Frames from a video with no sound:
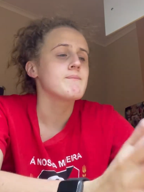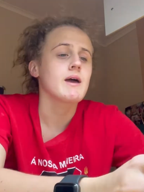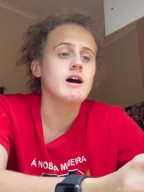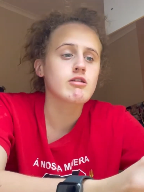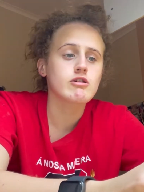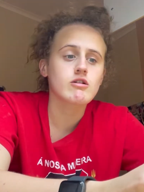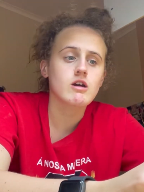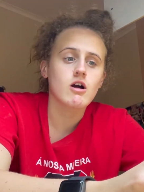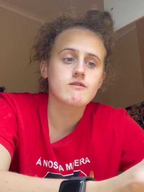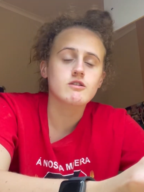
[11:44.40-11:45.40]
us
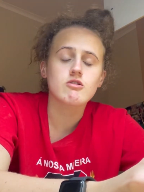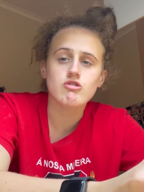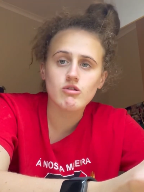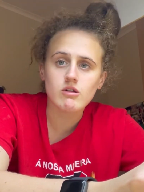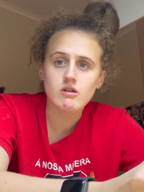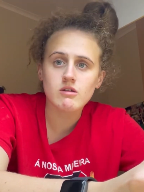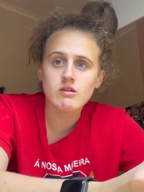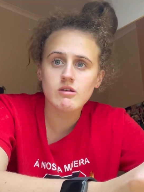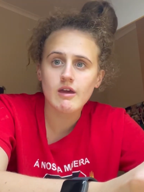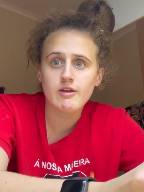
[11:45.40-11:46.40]
looking after the
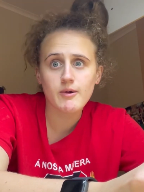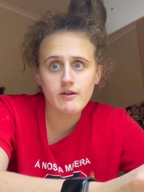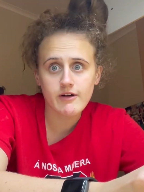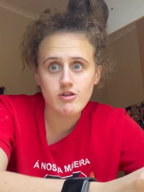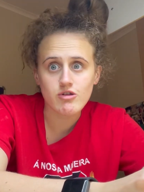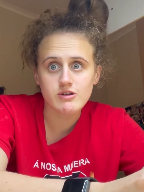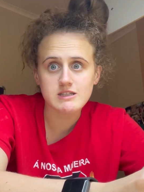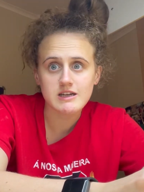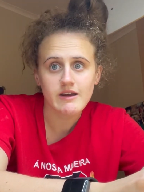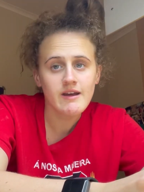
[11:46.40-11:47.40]
juniors as part of our
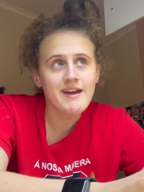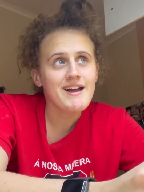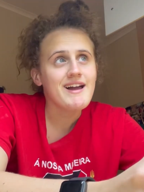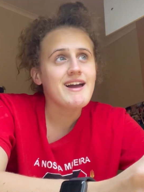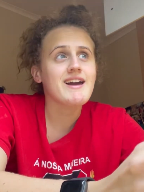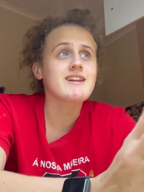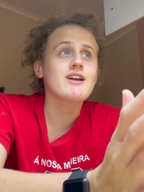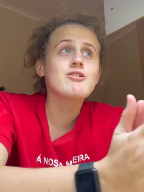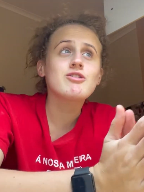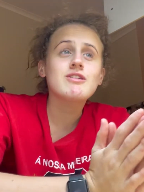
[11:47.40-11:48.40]
duty, and
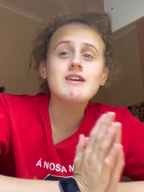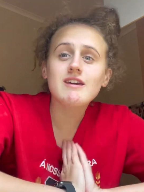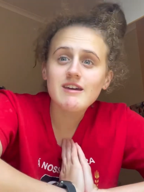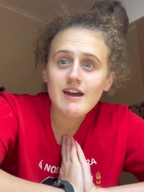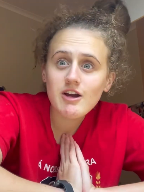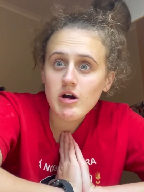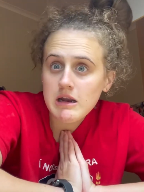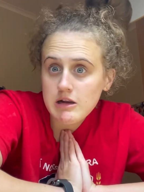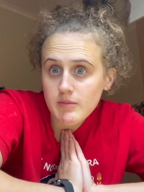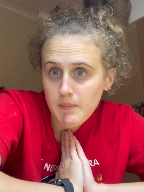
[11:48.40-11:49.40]
as you see, it got a
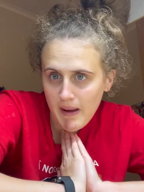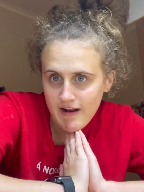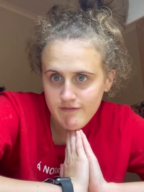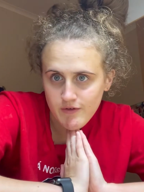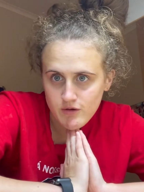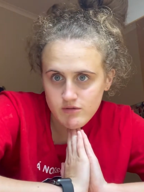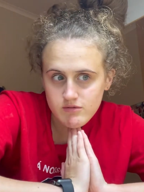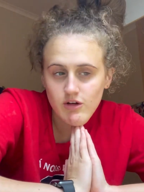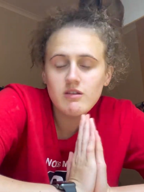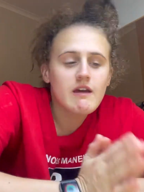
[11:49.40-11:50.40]
little bit painful.
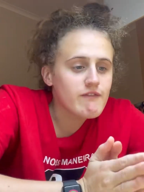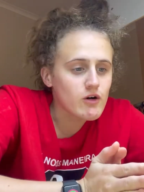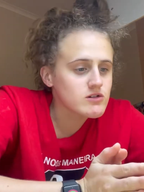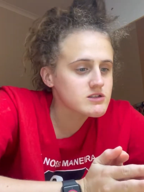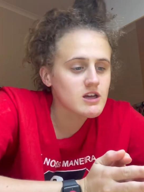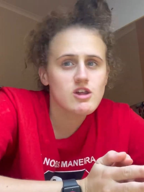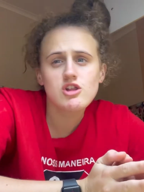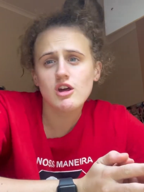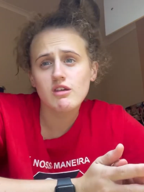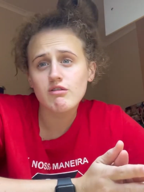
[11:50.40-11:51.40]
Not their fault, it's
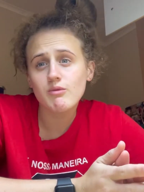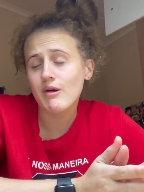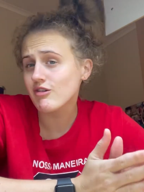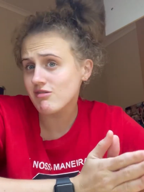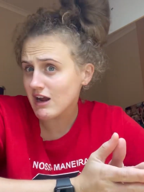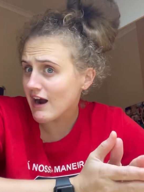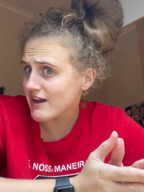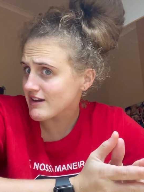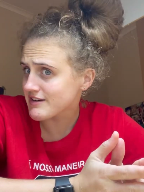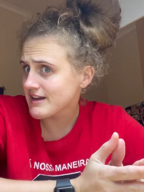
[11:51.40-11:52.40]
just we were just
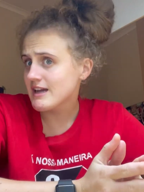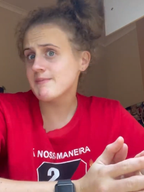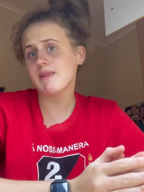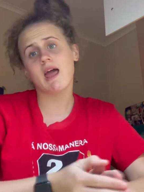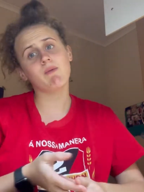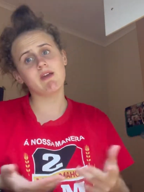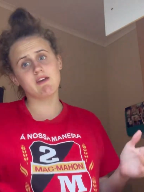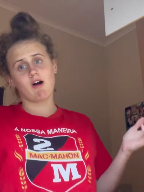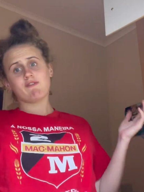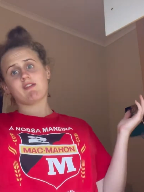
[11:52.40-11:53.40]
tired and we
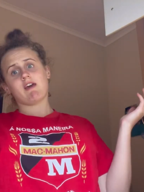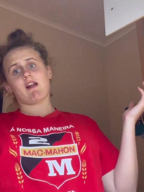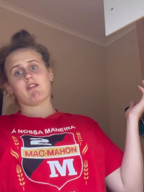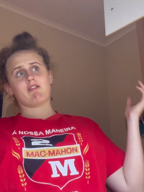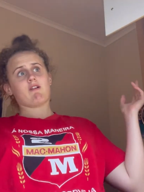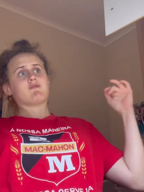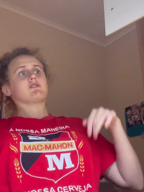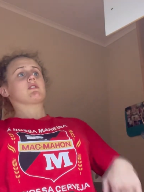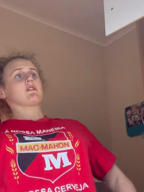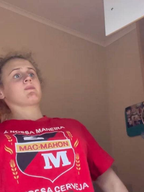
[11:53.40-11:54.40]
obviously had other stuff to
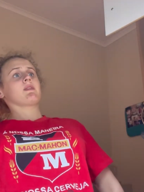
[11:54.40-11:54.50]
do.